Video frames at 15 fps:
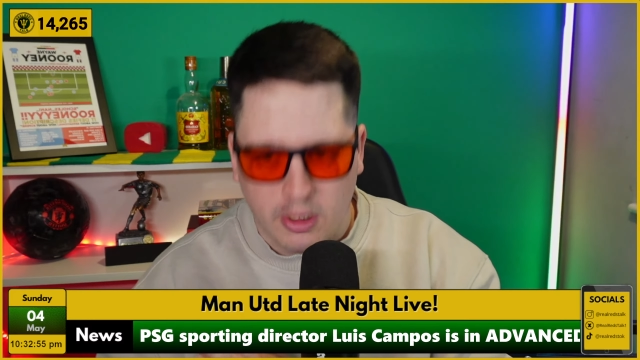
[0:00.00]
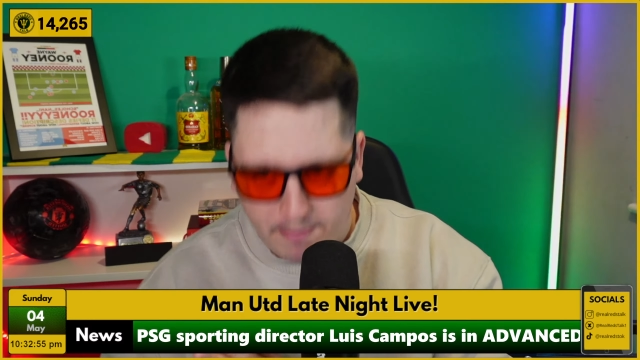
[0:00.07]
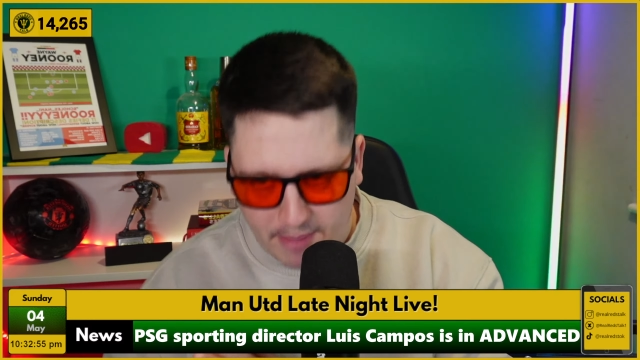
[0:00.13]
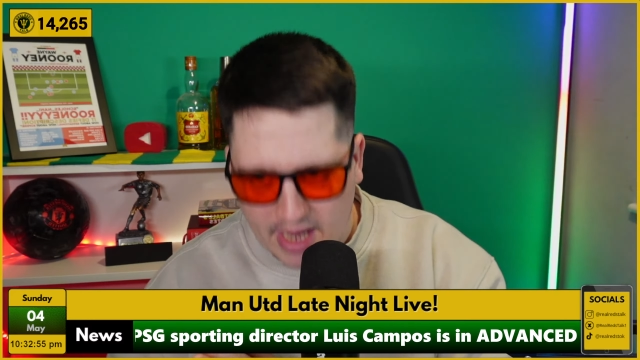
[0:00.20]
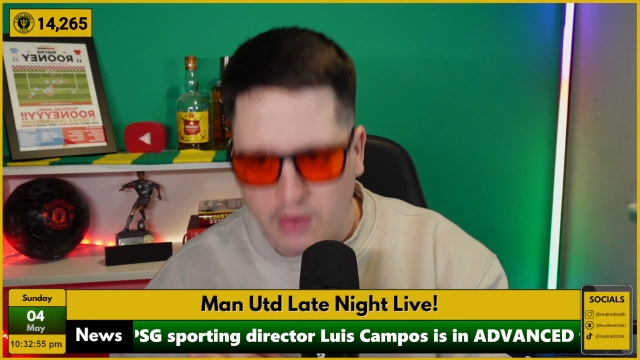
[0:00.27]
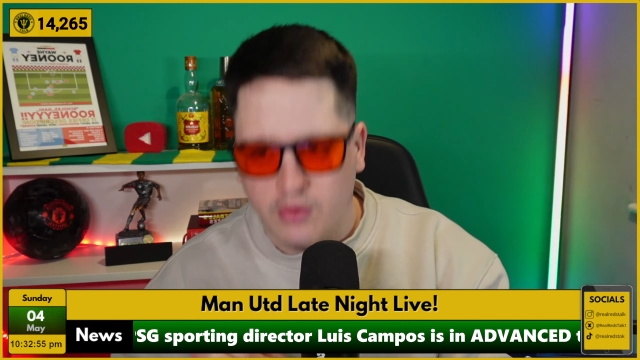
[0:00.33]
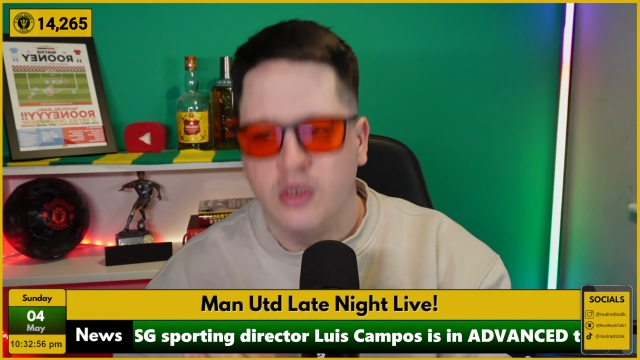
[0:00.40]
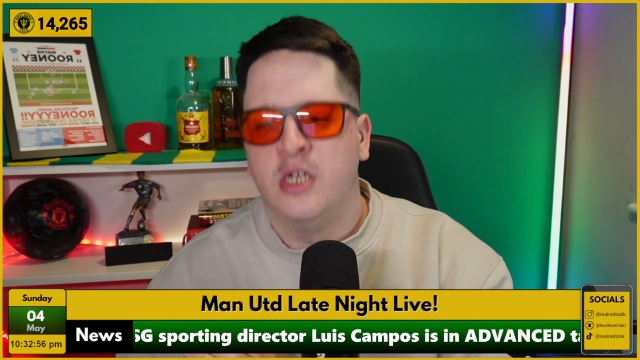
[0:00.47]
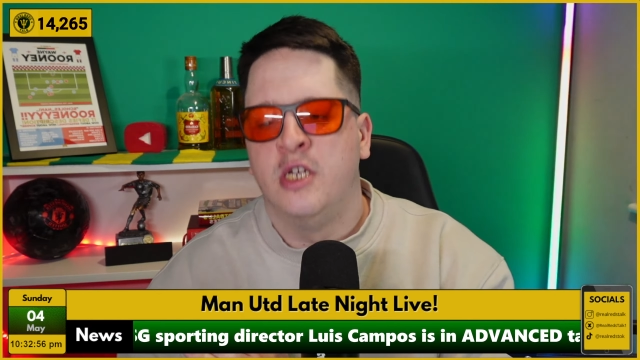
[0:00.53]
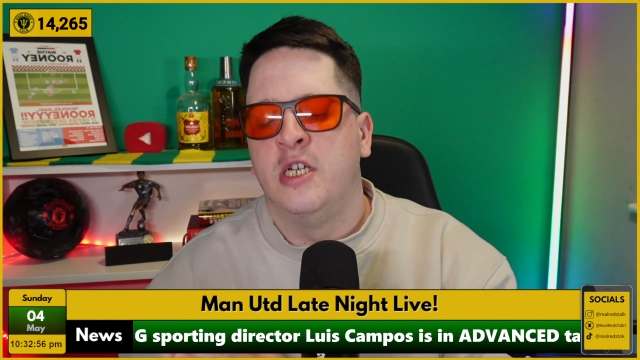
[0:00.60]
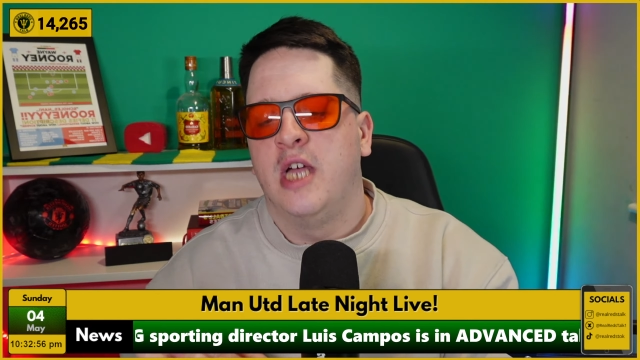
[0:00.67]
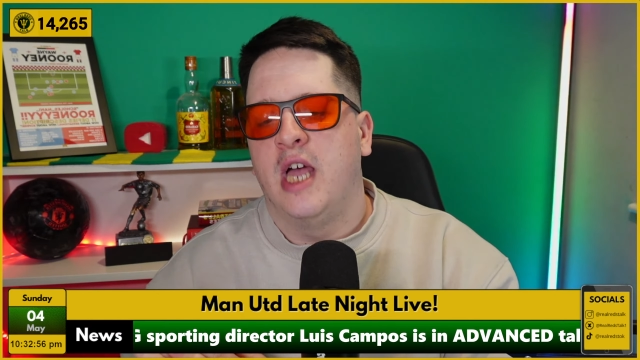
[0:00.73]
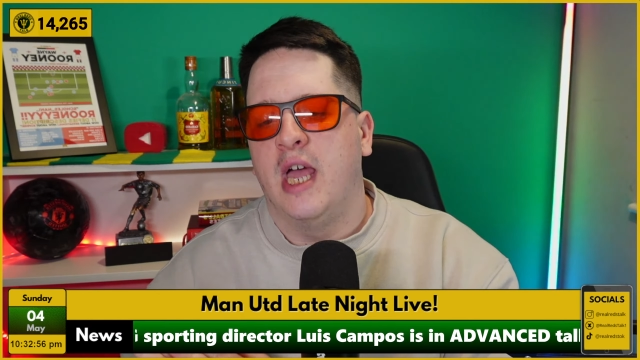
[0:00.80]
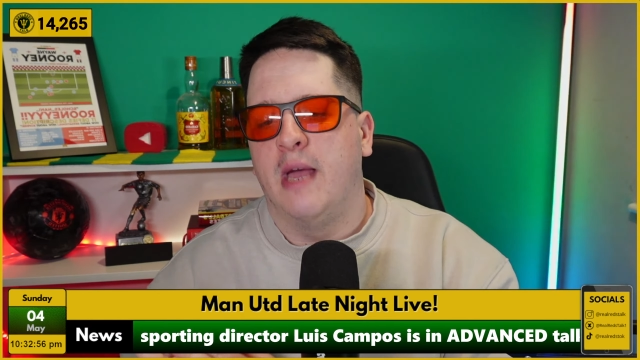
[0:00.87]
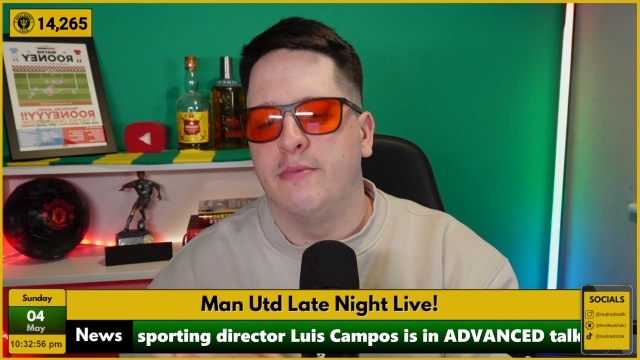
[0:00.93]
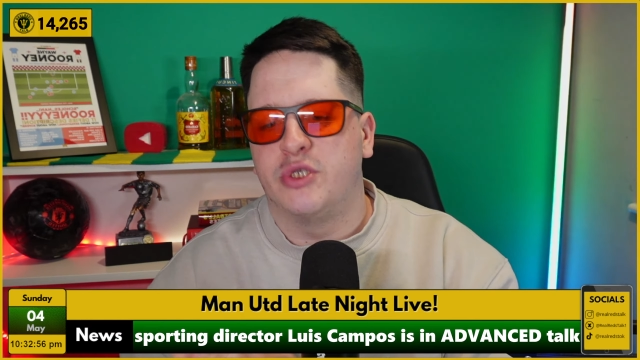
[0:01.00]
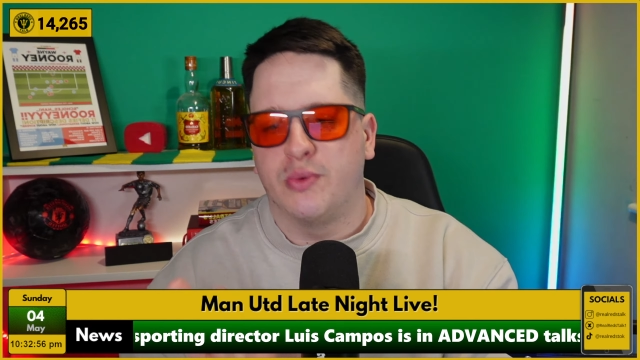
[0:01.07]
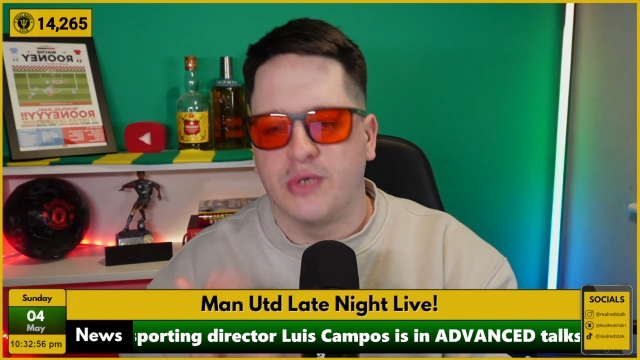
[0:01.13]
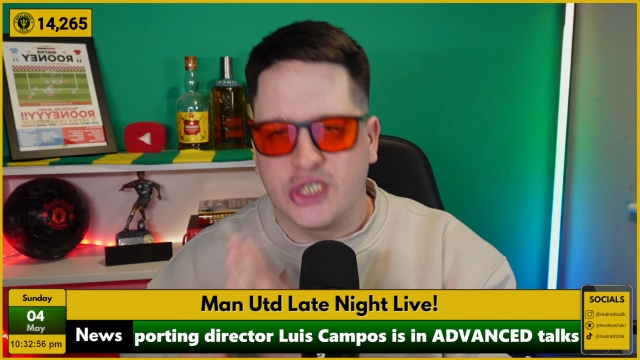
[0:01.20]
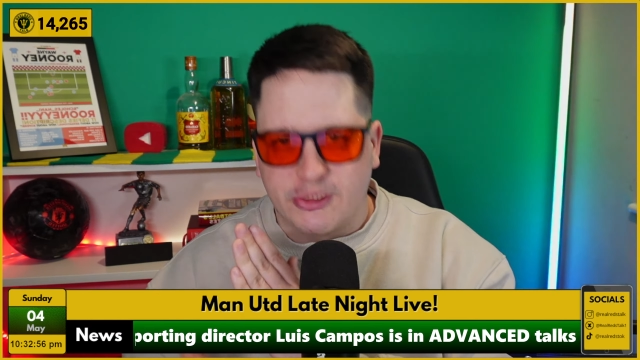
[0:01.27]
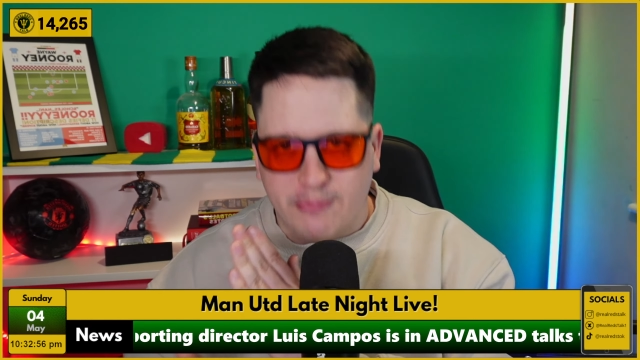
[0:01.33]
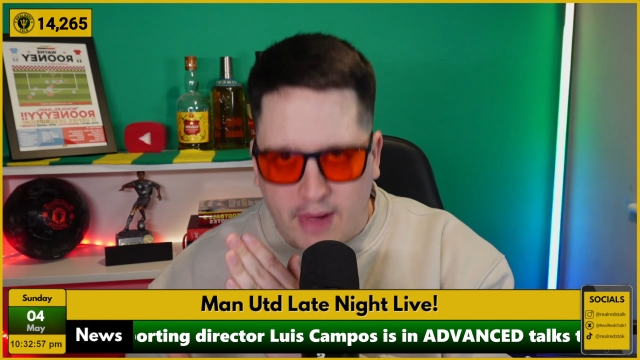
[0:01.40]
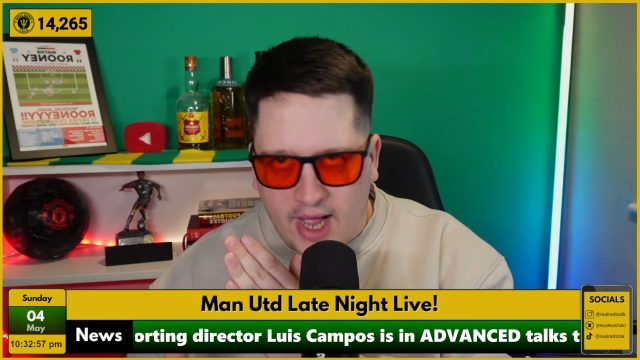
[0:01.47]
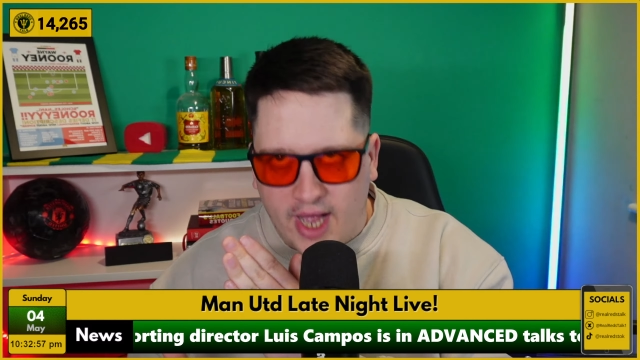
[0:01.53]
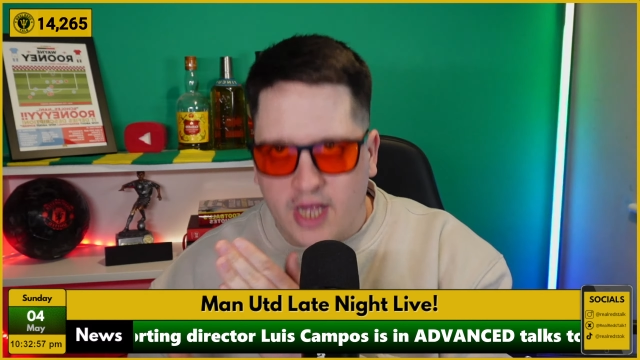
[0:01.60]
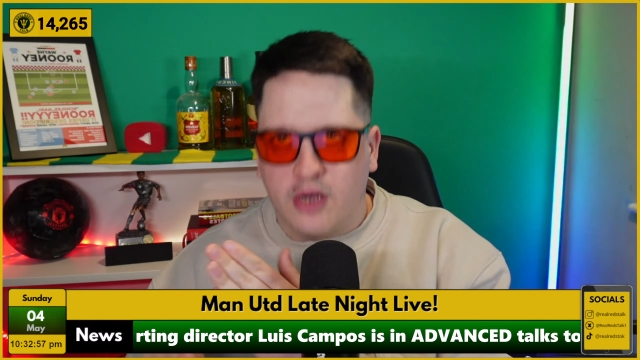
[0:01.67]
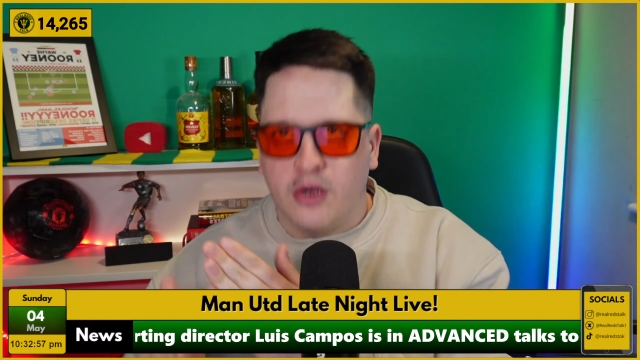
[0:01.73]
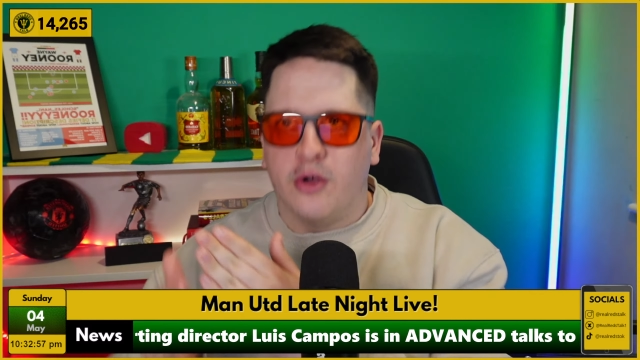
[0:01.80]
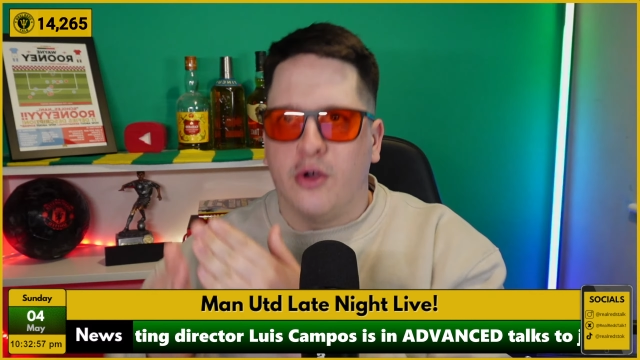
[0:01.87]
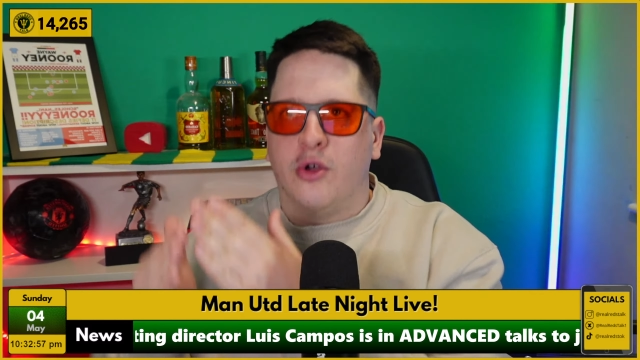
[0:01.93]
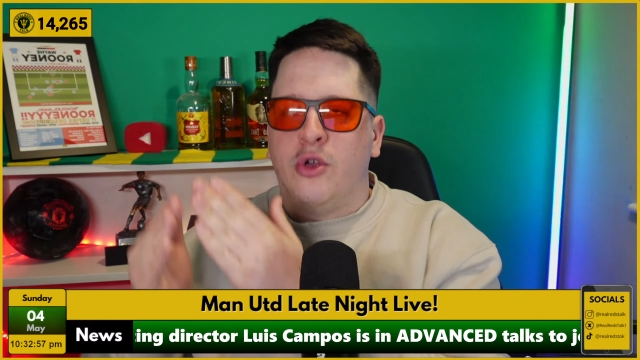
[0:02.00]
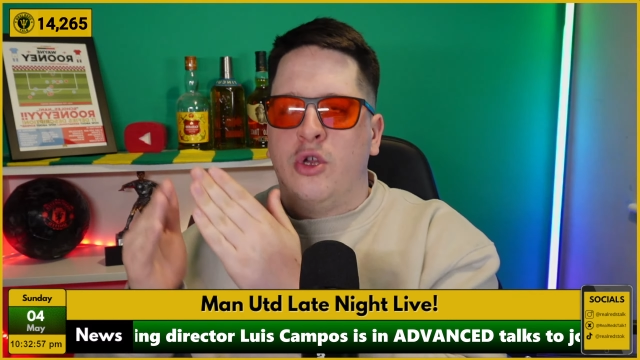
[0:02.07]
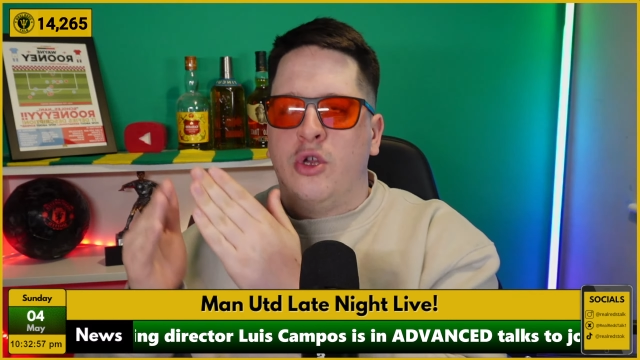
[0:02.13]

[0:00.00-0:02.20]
about, to a smarter,